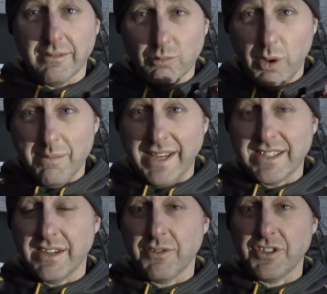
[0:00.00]
What
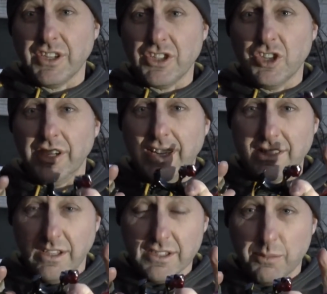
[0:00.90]
makes a difference to your shooting
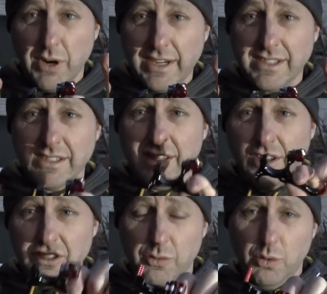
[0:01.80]
is lots of practice and
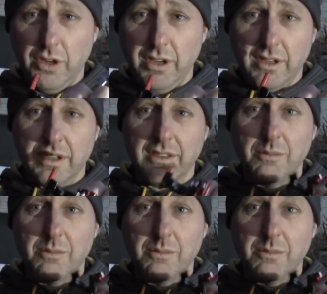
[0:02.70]
lots of work.